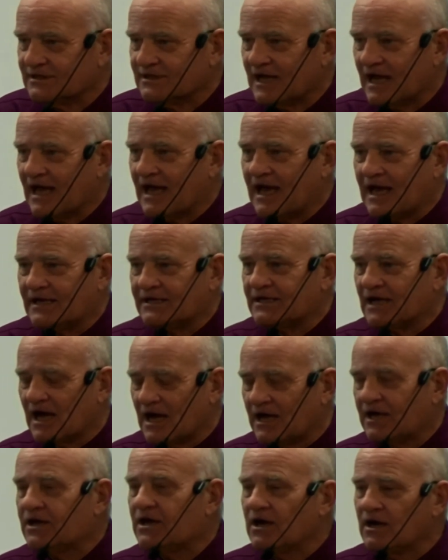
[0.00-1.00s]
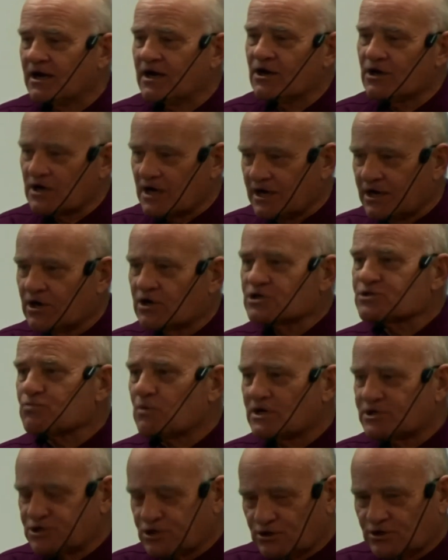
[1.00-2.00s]
And uh, here, here, here's
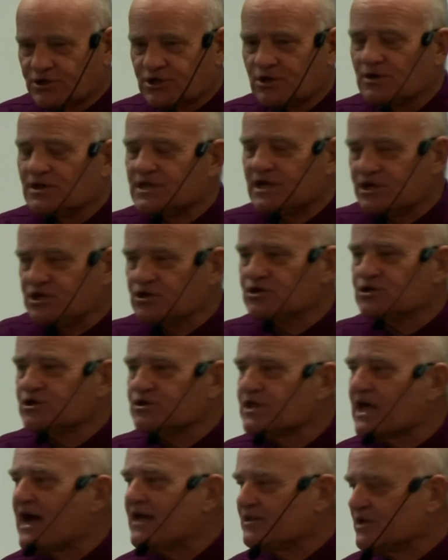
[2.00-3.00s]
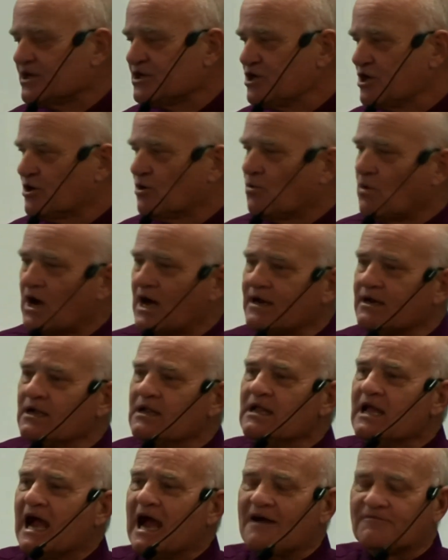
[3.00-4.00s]
what you'll do. And then you can do that. Then you know what?
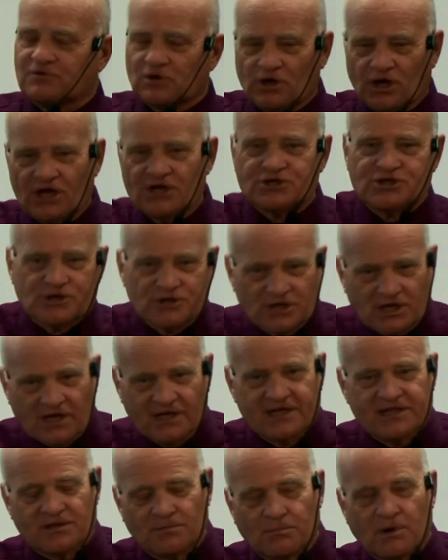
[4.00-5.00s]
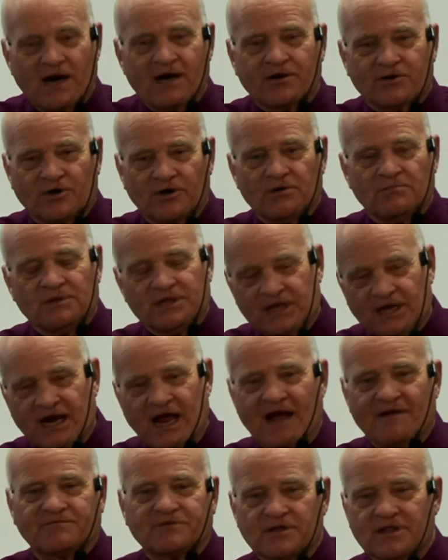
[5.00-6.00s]
After lunch, you can clean the break room. And then
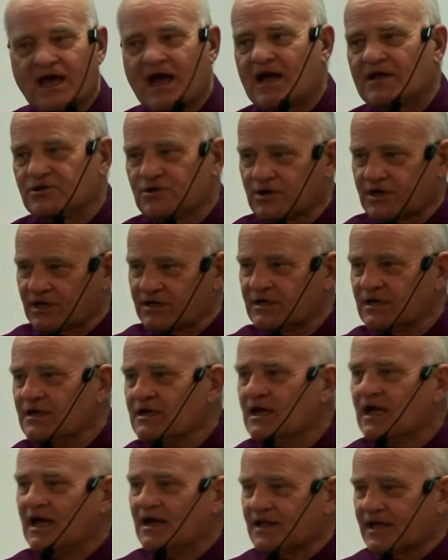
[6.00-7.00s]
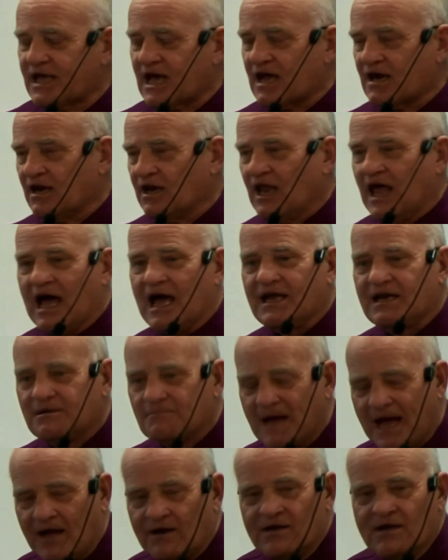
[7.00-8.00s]
after that, you can, and they kind of line him
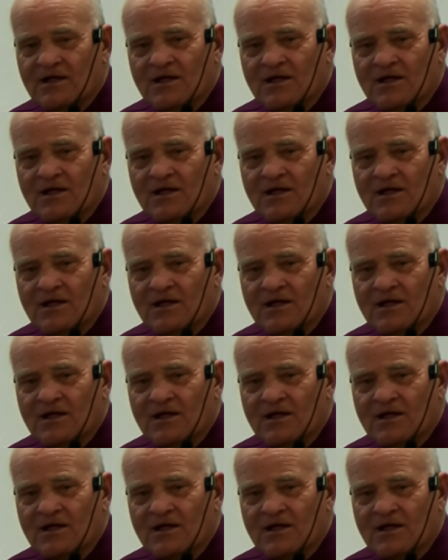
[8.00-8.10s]
out.